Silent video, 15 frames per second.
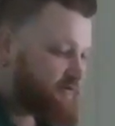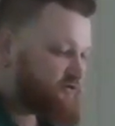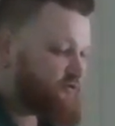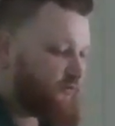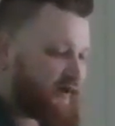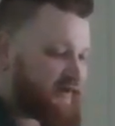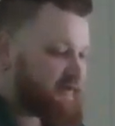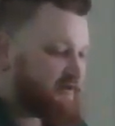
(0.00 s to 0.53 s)

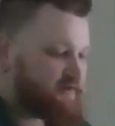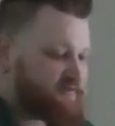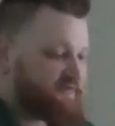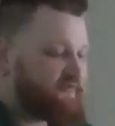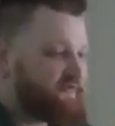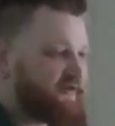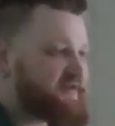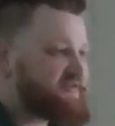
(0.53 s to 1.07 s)
Do I need
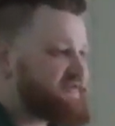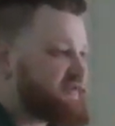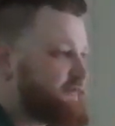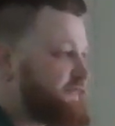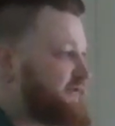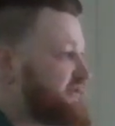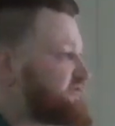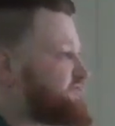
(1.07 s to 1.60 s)
to fix
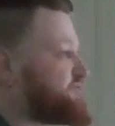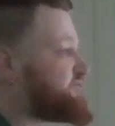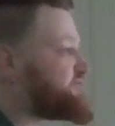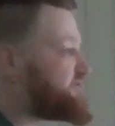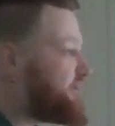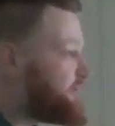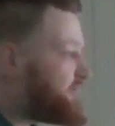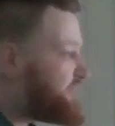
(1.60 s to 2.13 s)
something? Is there
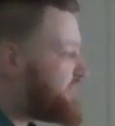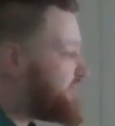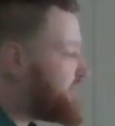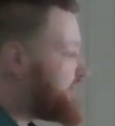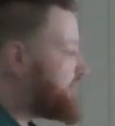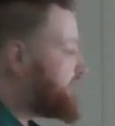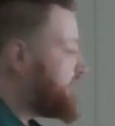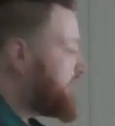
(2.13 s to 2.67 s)

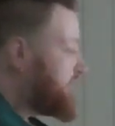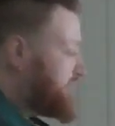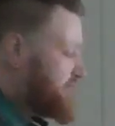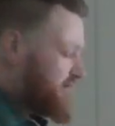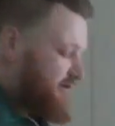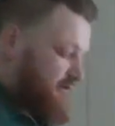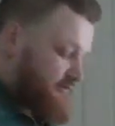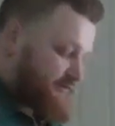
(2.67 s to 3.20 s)
something
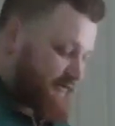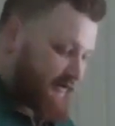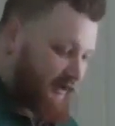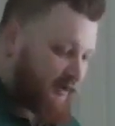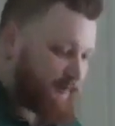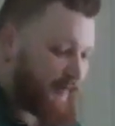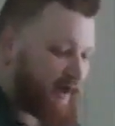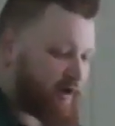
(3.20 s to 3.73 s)

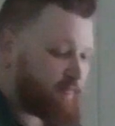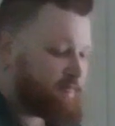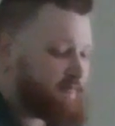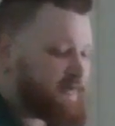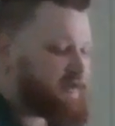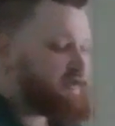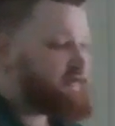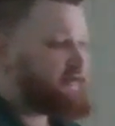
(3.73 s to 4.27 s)
about
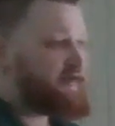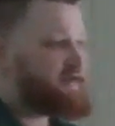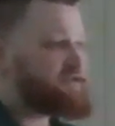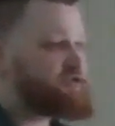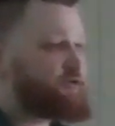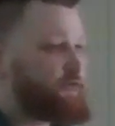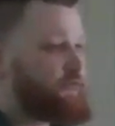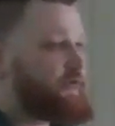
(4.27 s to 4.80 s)
me that
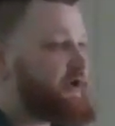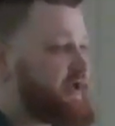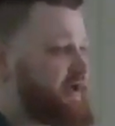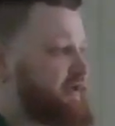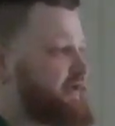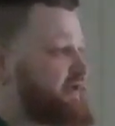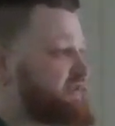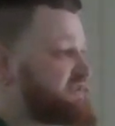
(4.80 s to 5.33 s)
is
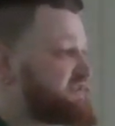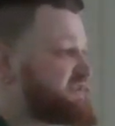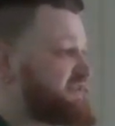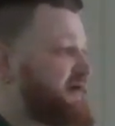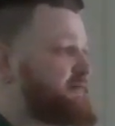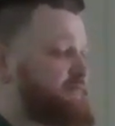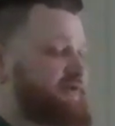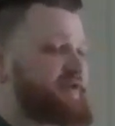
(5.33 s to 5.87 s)
creating a
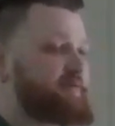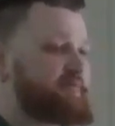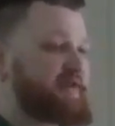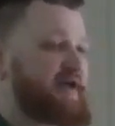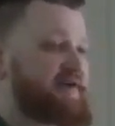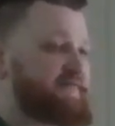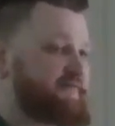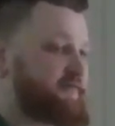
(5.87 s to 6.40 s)
stumbling
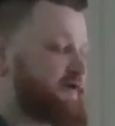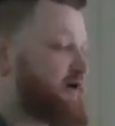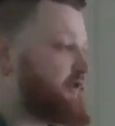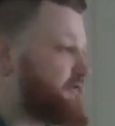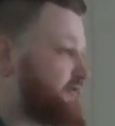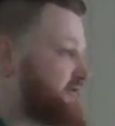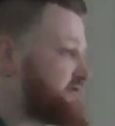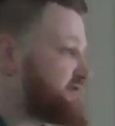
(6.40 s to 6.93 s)
block for
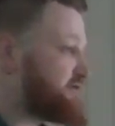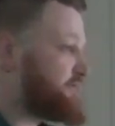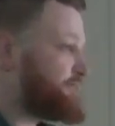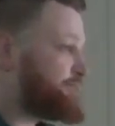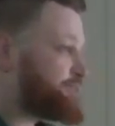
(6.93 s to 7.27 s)
others?